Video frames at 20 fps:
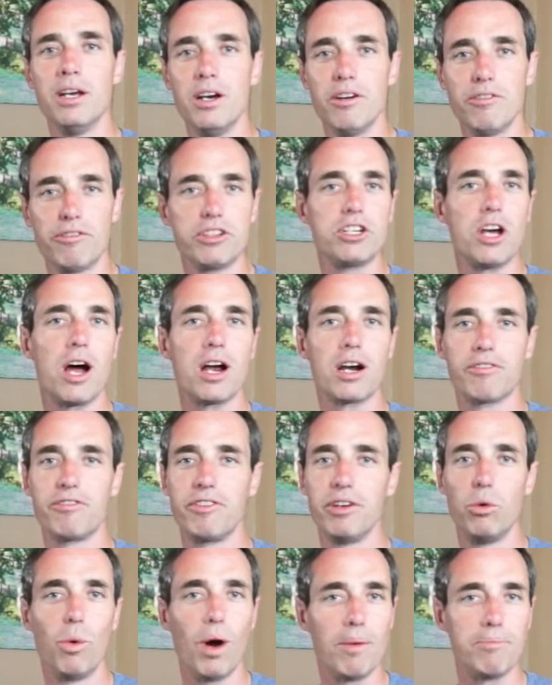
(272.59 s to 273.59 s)
photography
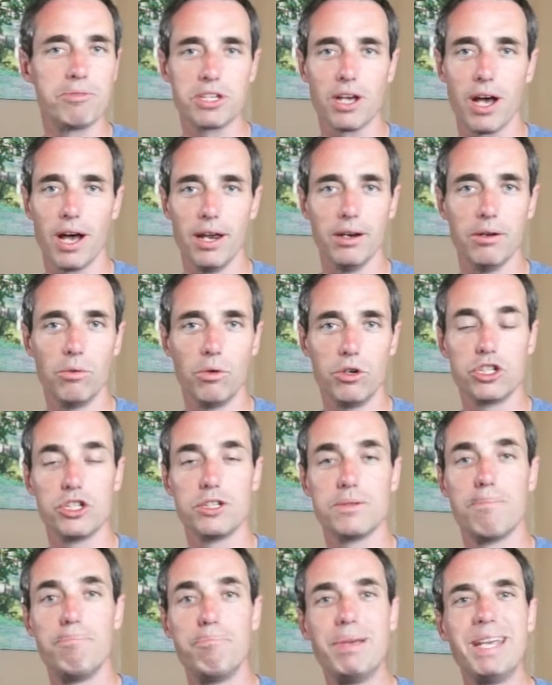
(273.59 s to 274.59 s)
website, which is
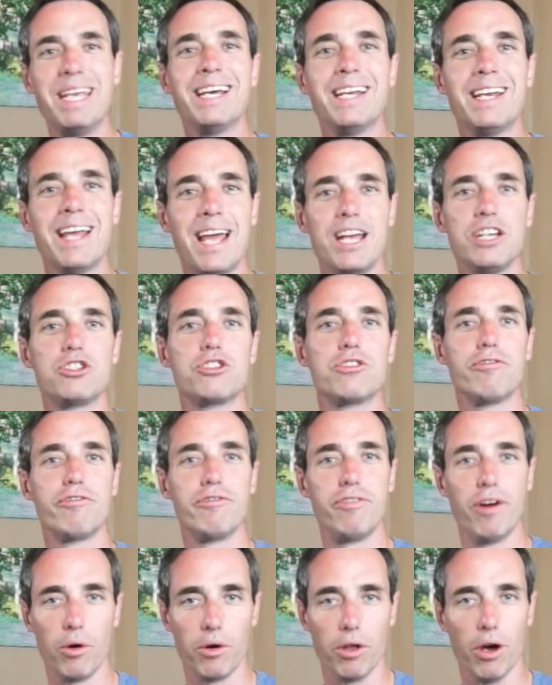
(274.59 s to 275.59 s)
B&H
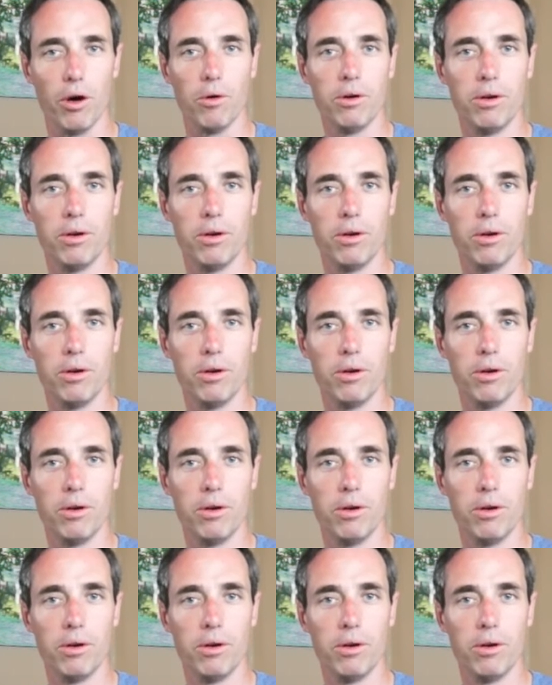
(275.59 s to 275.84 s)
Photo.